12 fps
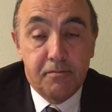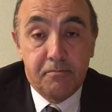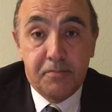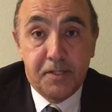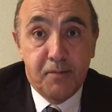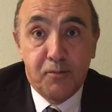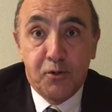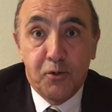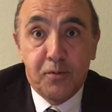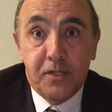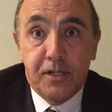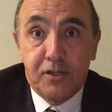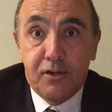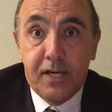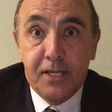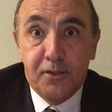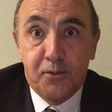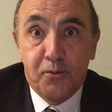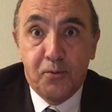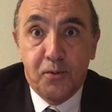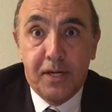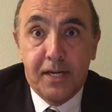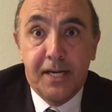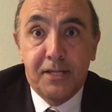some groups are trying to
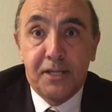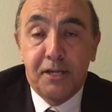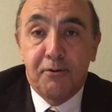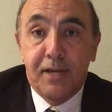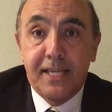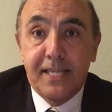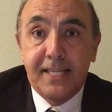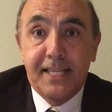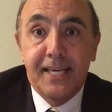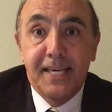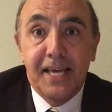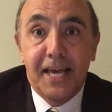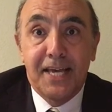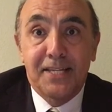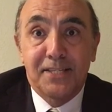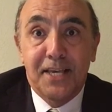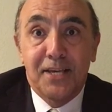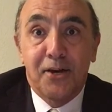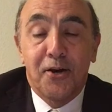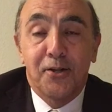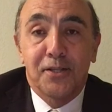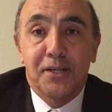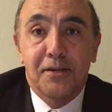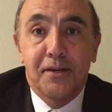degrade it and take all
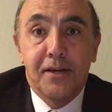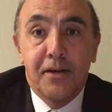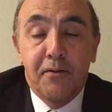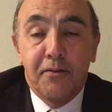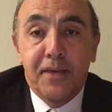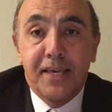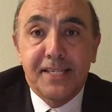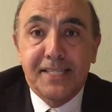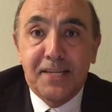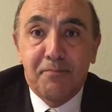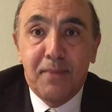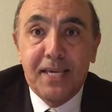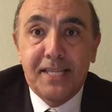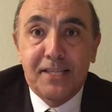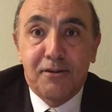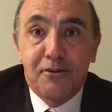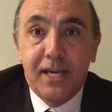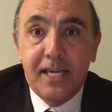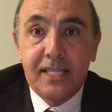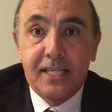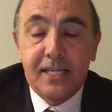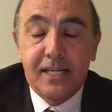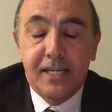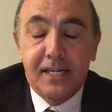the things that made it great
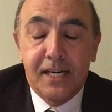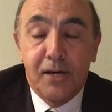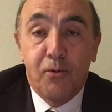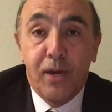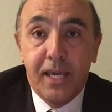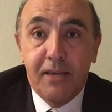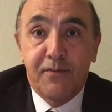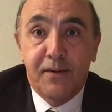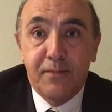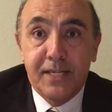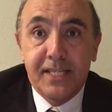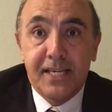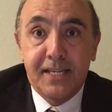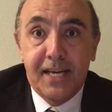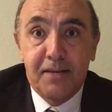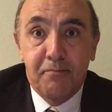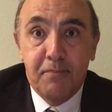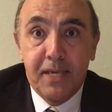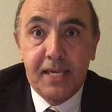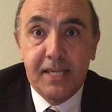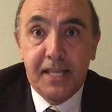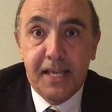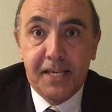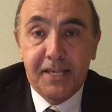away from it and make it
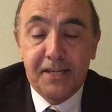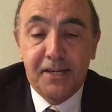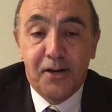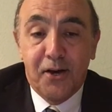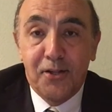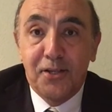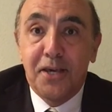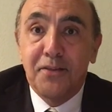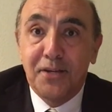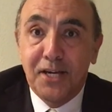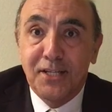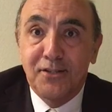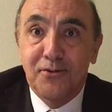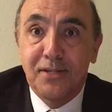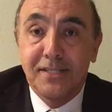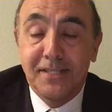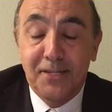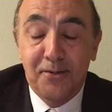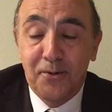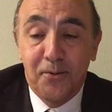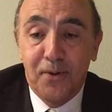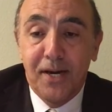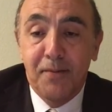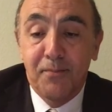like all the other countries, I don't know
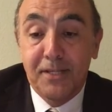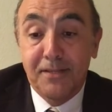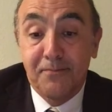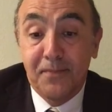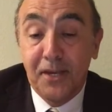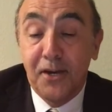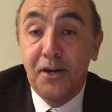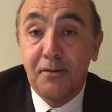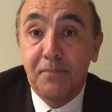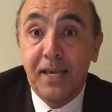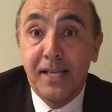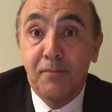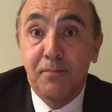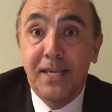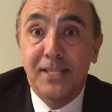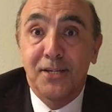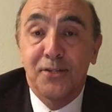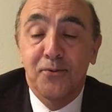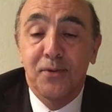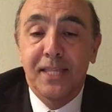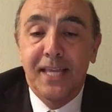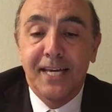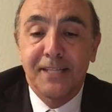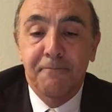why, but they are hell-bent on doing
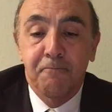that.